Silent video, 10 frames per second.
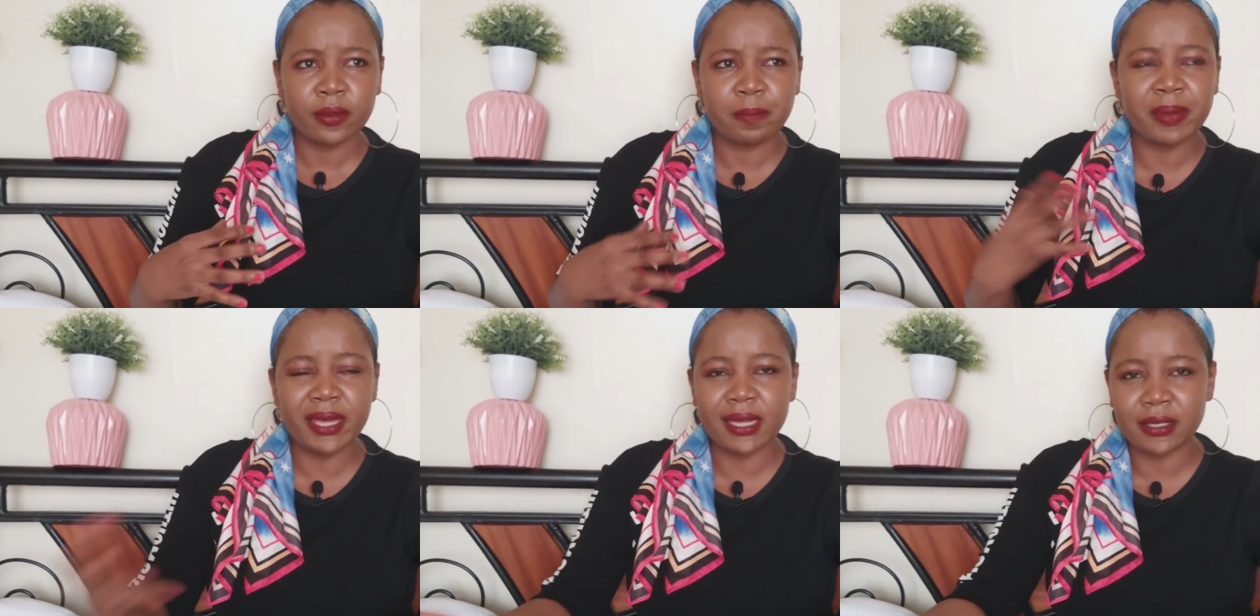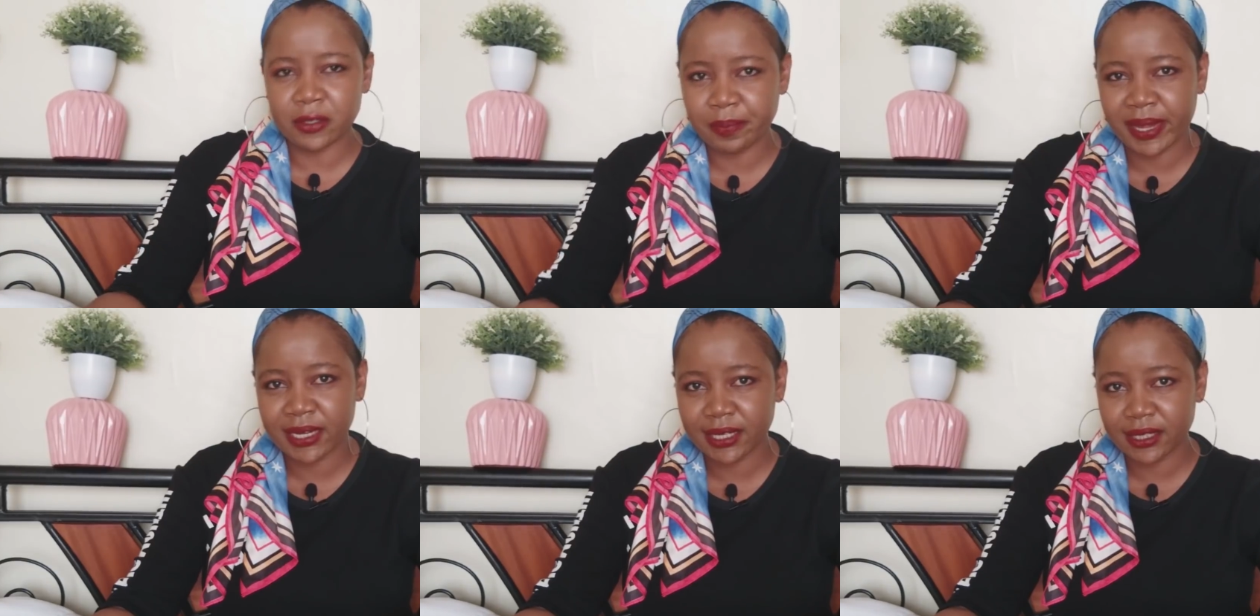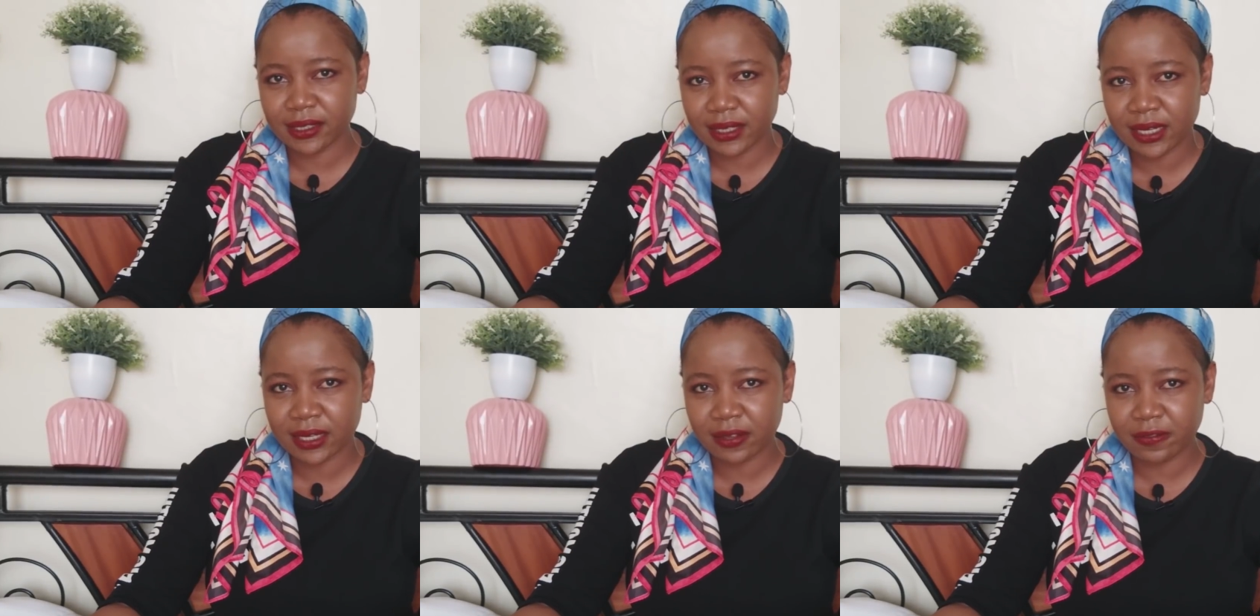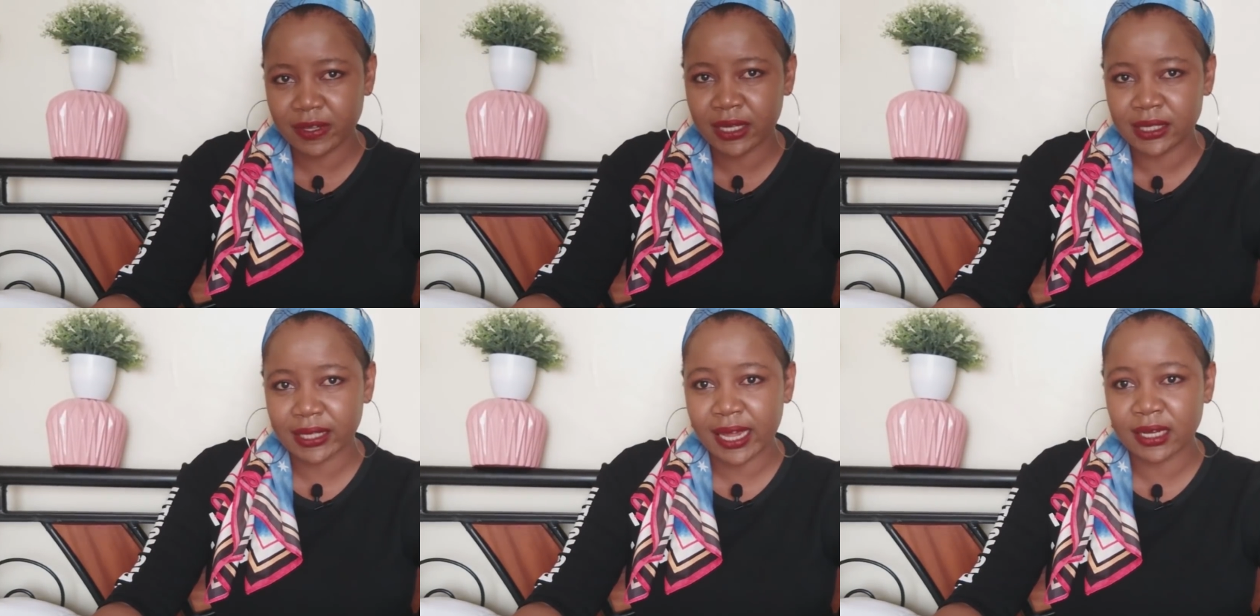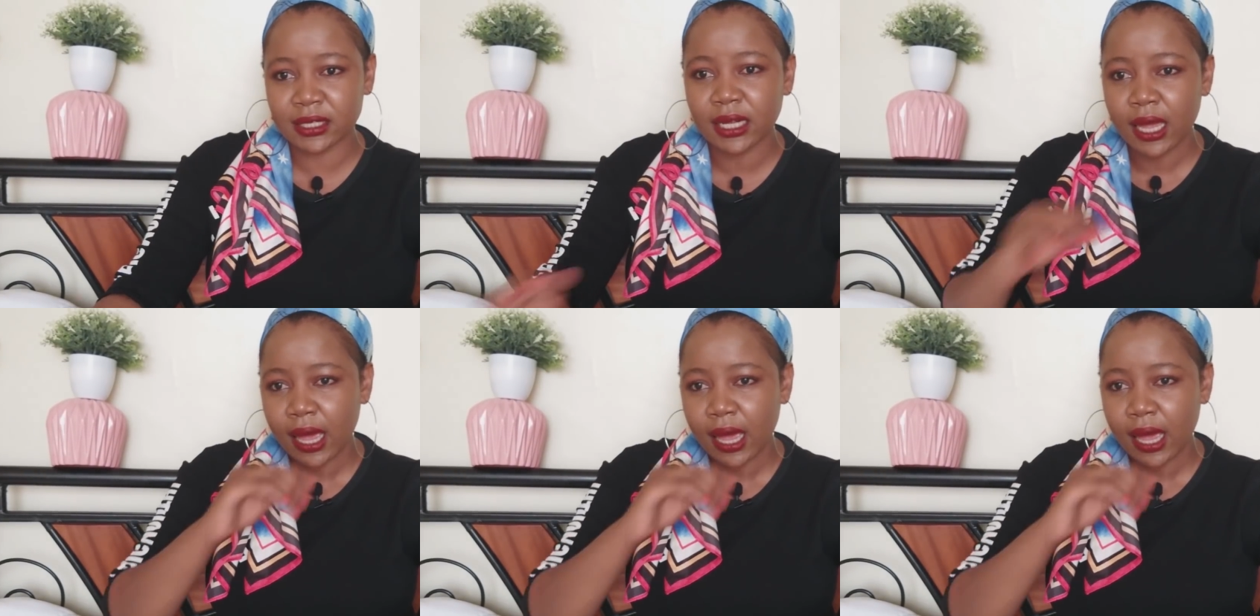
be independent in the field and